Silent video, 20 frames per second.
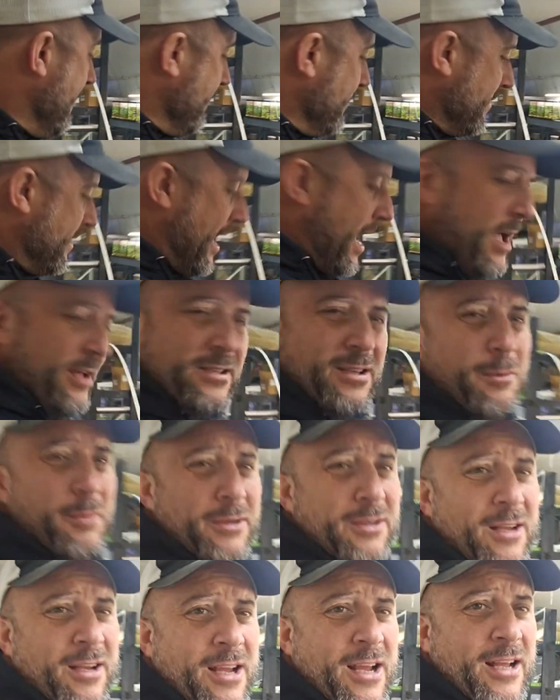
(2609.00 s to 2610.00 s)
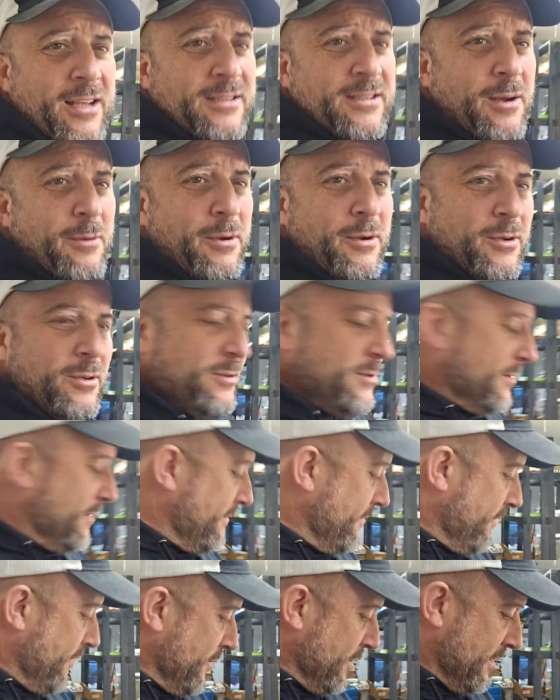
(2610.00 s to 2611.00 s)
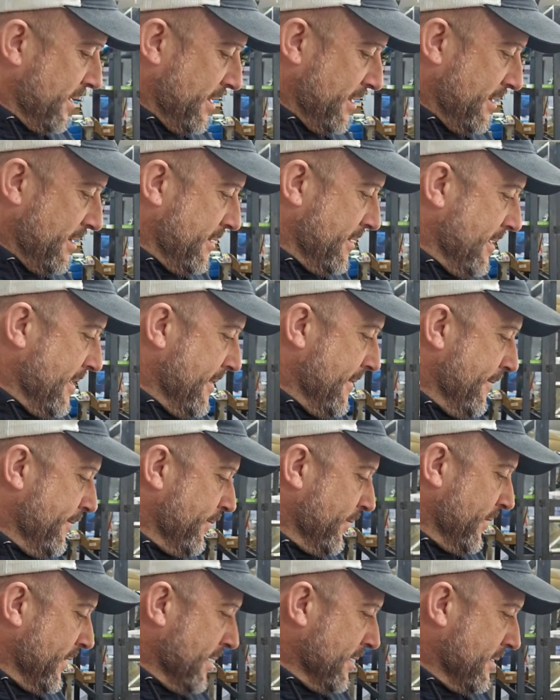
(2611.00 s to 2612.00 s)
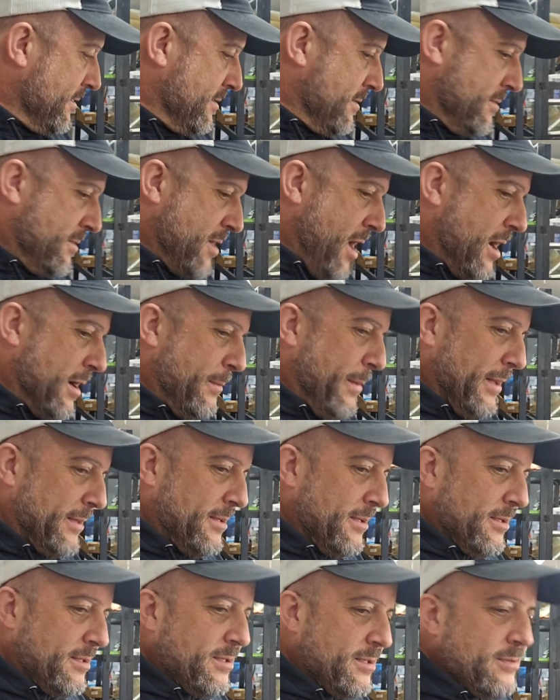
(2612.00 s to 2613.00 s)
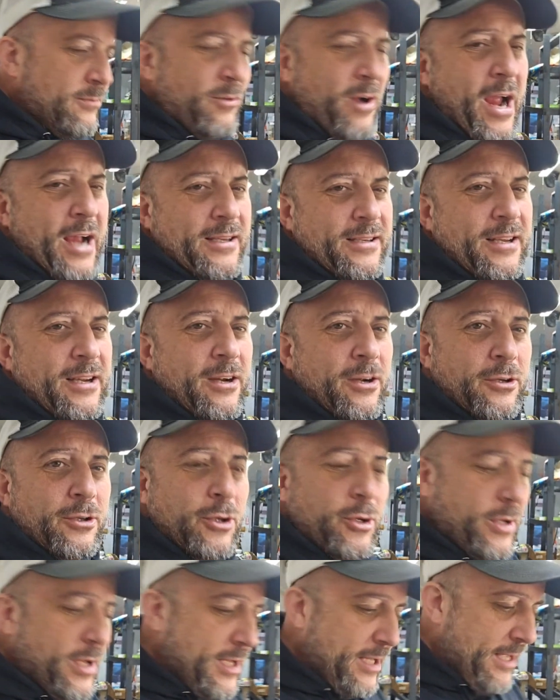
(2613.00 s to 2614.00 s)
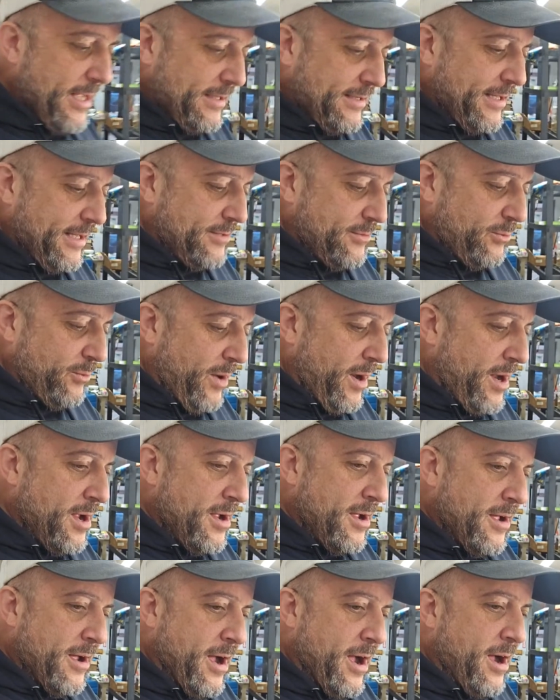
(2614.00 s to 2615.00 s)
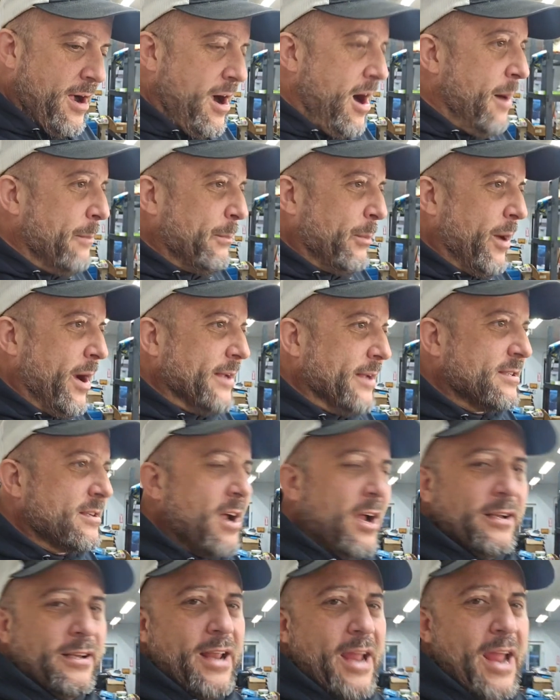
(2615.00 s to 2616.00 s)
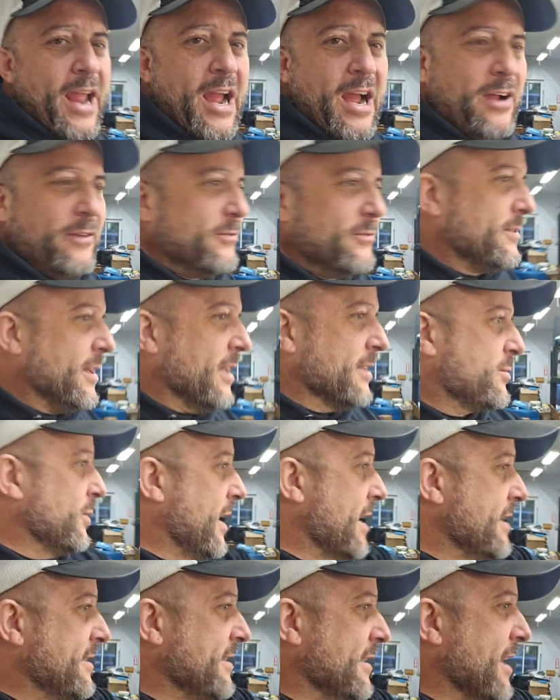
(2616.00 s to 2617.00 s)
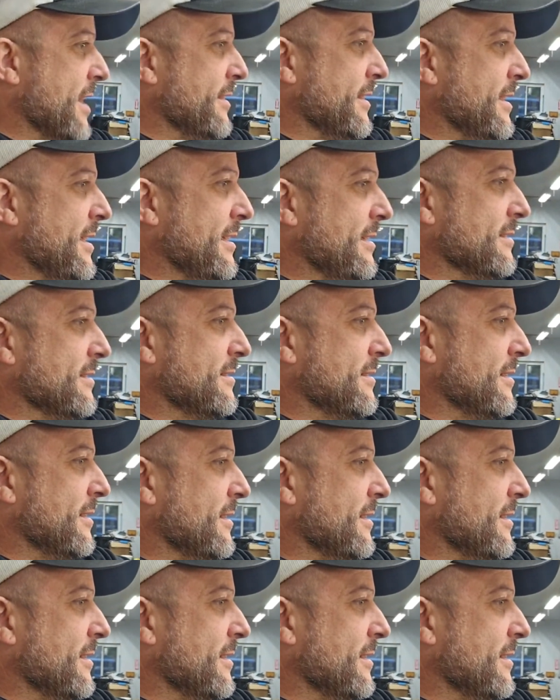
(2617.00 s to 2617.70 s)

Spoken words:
Now, someone was talking about this racks here. You can get these uprights cut in half. That's what I did on these.